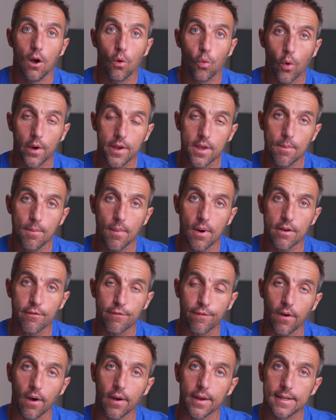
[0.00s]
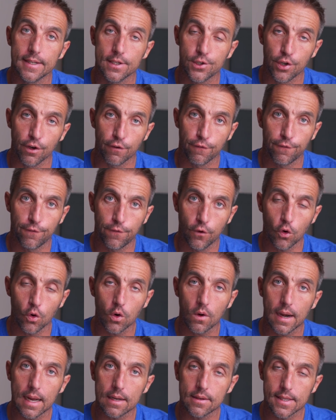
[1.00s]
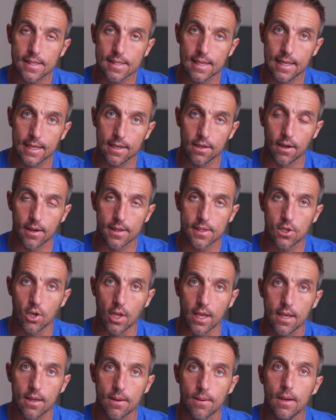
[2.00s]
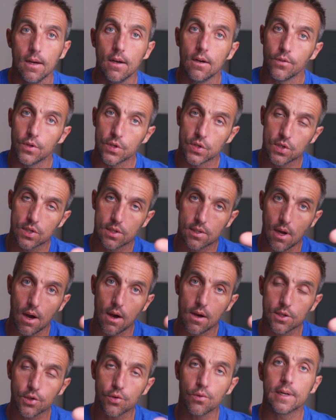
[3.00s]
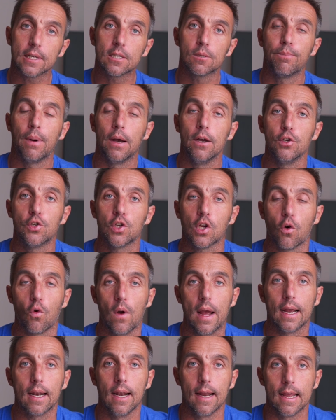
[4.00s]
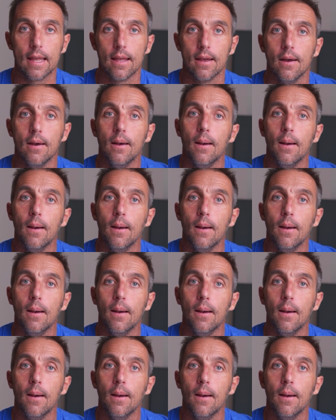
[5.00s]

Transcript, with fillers: what you might find is your foreground is lit nicely, the stars are exposed correctly,